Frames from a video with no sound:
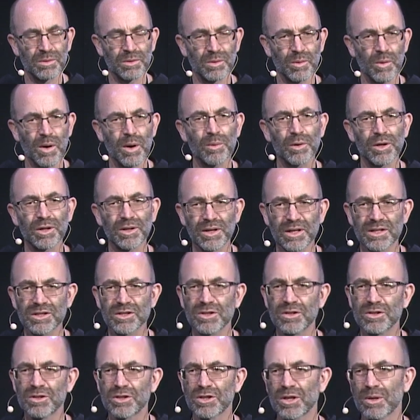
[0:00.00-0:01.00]
What
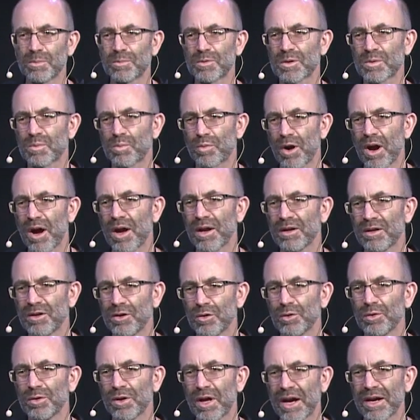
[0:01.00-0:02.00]
relationships brought
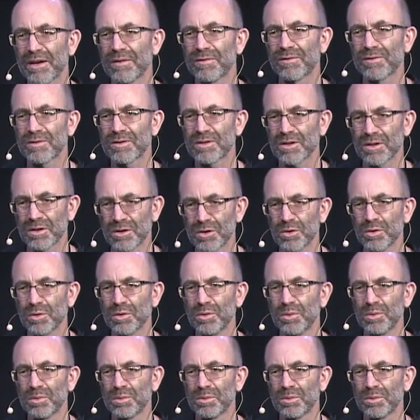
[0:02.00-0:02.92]
new life to you?